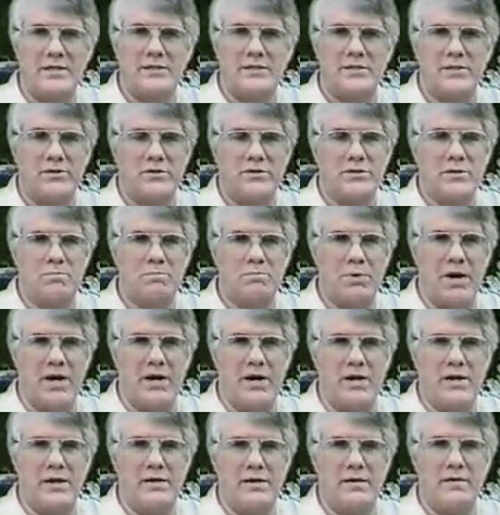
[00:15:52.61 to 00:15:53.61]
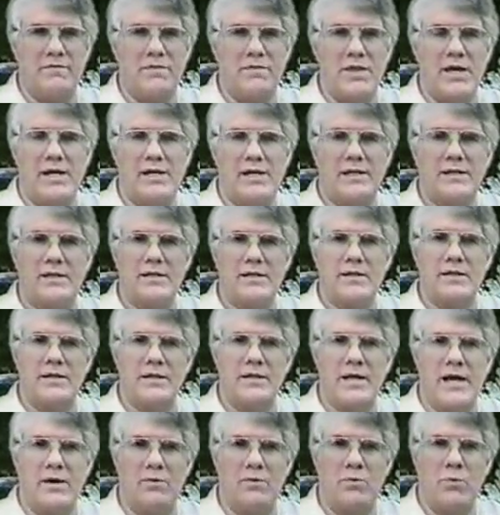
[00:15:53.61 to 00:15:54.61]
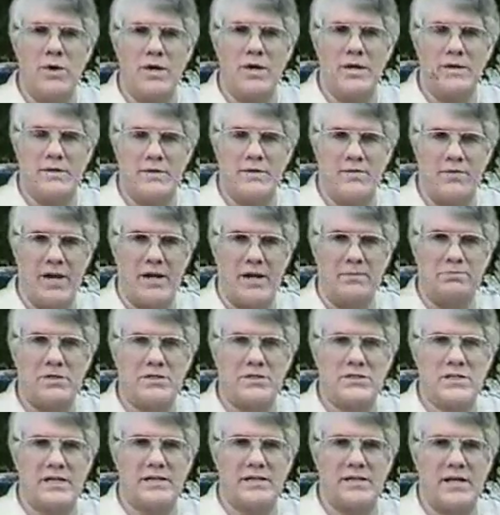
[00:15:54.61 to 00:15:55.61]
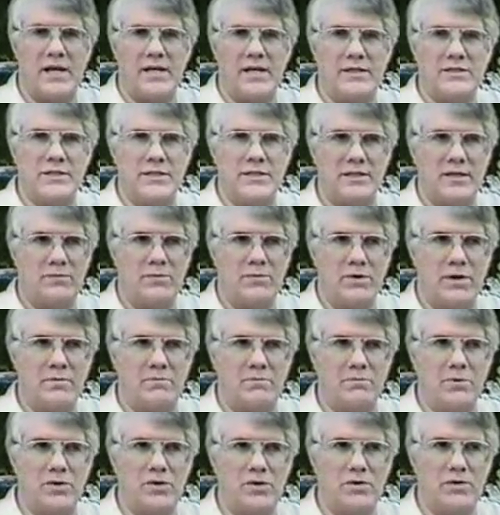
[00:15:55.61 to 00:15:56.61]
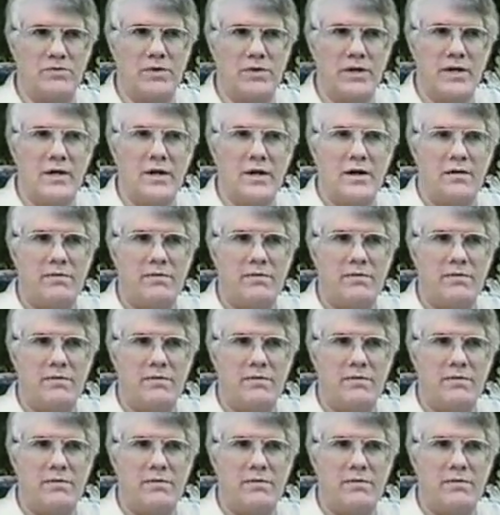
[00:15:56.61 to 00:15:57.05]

So it's imperative that that we develop the technology that we can move